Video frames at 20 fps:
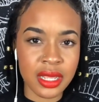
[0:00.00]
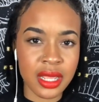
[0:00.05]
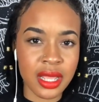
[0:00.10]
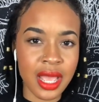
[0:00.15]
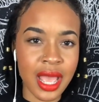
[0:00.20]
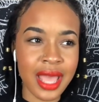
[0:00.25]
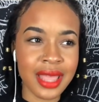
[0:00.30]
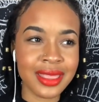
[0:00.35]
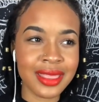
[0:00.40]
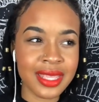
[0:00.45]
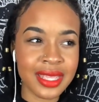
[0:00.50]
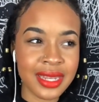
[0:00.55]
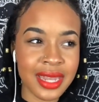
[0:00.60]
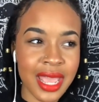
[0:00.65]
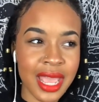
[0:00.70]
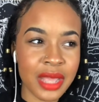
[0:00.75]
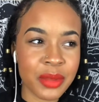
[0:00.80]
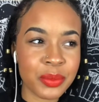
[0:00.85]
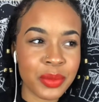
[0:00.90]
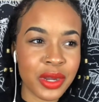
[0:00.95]
I then
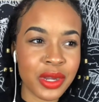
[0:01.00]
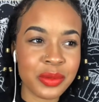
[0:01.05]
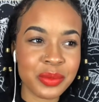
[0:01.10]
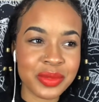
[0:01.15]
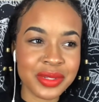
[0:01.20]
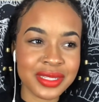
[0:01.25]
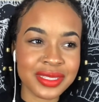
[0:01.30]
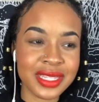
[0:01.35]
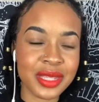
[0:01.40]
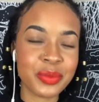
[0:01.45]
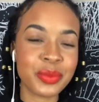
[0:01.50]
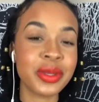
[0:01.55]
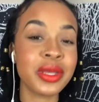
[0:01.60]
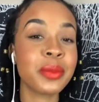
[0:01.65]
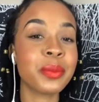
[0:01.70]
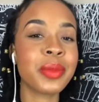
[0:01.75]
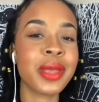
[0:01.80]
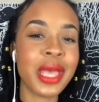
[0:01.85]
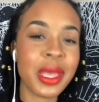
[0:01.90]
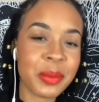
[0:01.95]
had purpose. It put
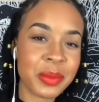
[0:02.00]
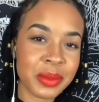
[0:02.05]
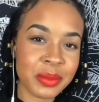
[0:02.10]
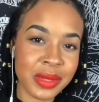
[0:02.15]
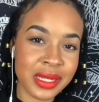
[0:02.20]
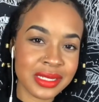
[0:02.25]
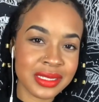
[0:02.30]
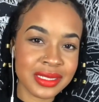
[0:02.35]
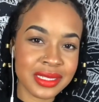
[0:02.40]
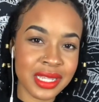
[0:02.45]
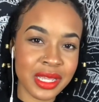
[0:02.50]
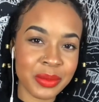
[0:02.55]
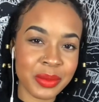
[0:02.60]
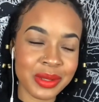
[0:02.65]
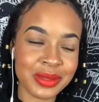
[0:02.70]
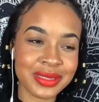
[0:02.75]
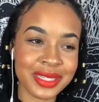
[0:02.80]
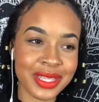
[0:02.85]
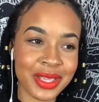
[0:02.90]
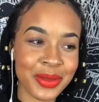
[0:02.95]
pep in my step. I was
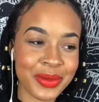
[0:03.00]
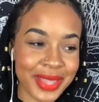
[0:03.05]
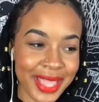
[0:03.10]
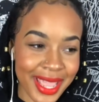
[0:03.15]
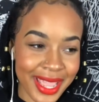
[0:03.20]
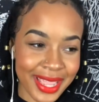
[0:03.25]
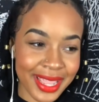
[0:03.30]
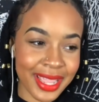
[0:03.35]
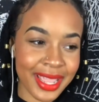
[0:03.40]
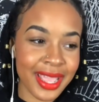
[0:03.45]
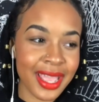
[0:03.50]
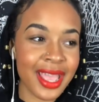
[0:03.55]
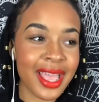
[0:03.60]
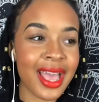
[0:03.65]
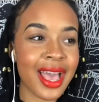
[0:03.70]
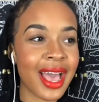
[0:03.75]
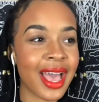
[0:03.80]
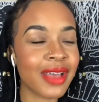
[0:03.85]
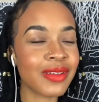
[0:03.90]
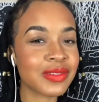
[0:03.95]
like, okay, I
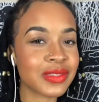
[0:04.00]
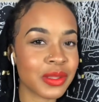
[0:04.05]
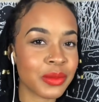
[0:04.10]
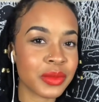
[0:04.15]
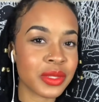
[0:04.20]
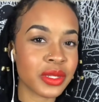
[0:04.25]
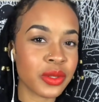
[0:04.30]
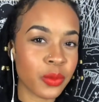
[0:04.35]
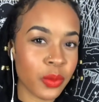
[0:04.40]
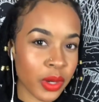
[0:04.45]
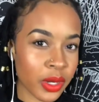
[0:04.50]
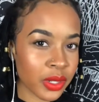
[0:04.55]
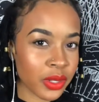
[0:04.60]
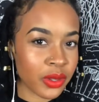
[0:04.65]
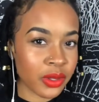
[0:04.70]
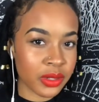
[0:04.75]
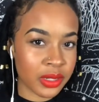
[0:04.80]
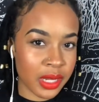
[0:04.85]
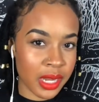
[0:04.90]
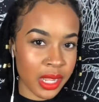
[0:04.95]
have something to work
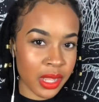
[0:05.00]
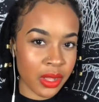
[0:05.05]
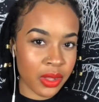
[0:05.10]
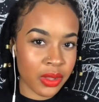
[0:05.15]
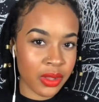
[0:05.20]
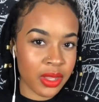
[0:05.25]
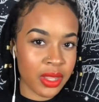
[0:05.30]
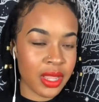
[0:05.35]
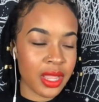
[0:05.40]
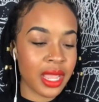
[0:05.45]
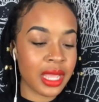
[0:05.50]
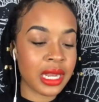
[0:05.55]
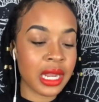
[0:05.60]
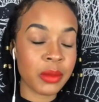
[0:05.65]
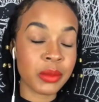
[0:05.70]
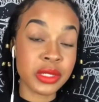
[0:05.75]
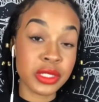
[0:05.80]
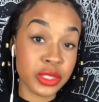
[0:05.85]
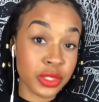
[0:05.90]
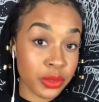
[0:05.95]
on now, and I'm
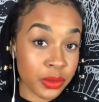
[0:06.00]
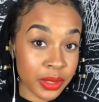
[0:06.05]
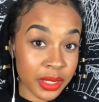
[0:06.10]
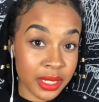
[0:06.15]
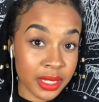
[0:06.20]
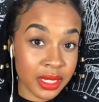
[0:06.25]
going to do it.